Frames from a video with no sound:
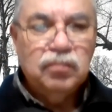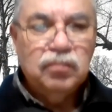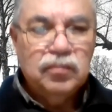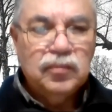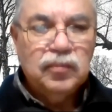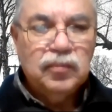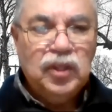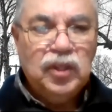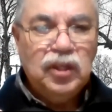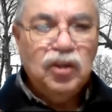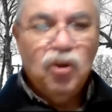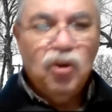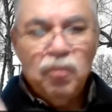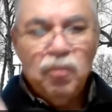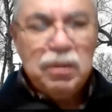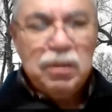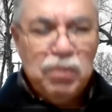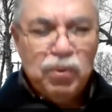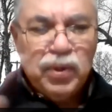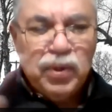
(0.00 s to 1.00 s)

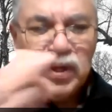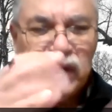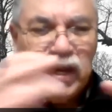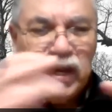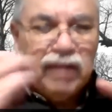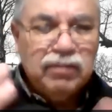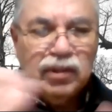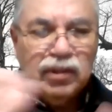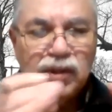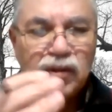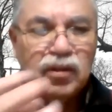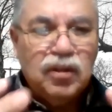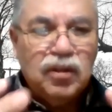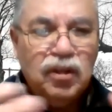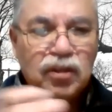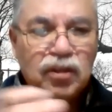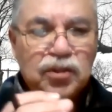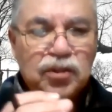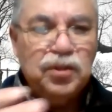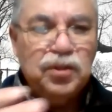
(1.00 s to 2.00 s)
maybe we can have a little
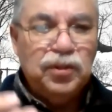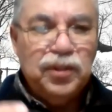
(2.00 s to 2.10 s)
cultural